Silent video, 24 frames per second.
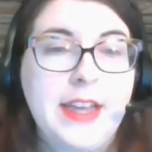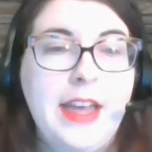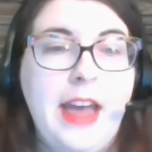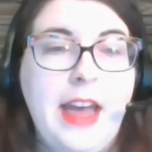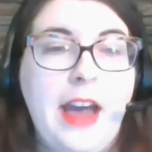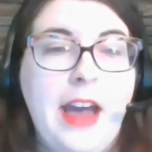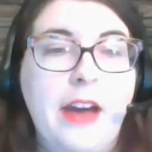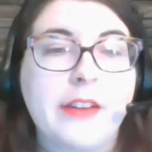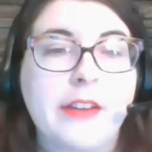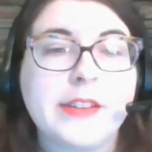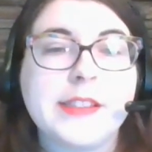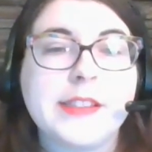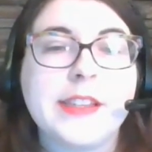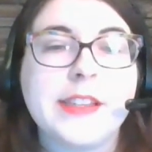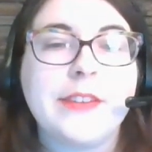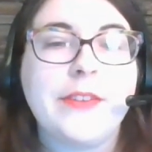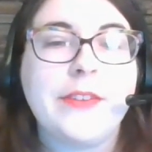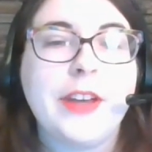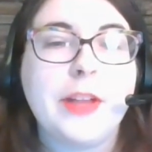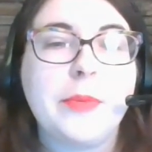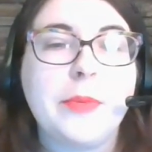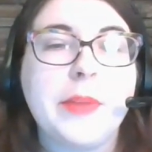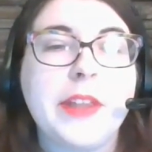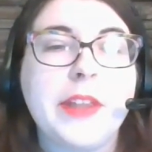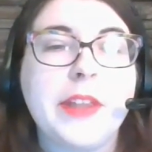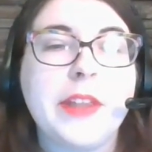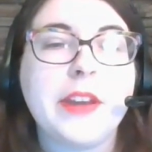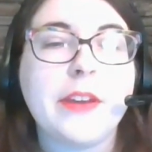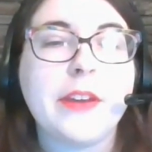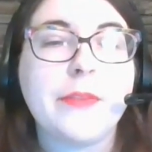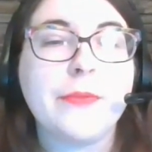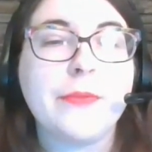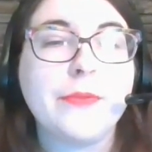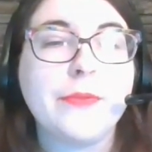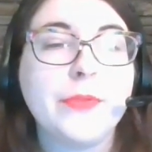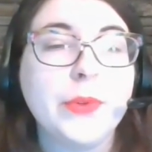How does the availability of
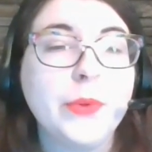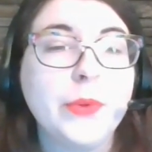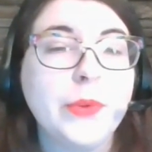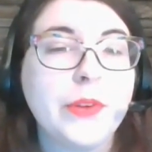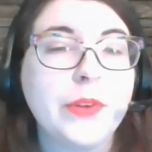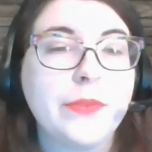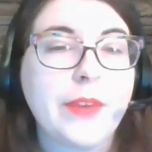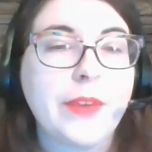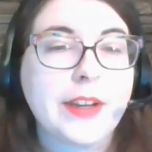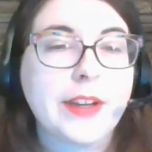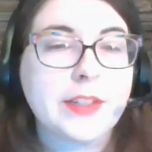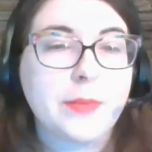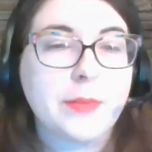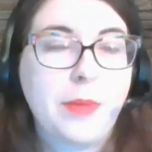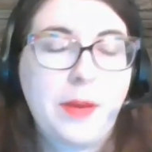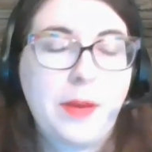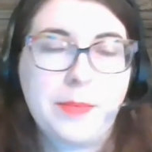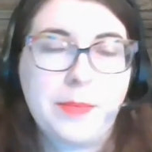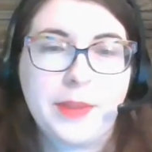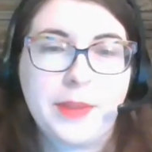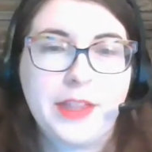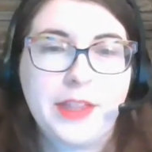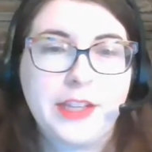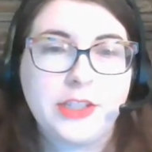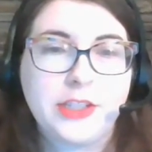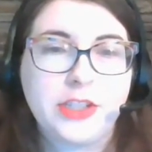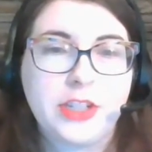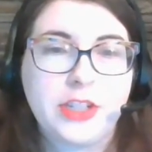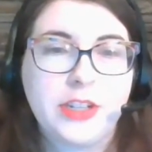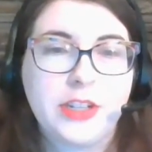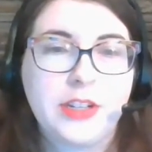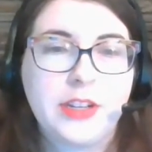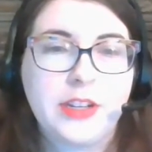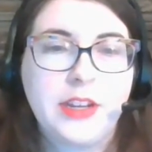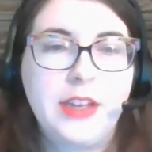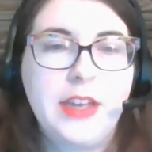food affect a
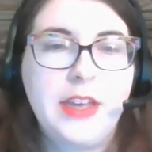population?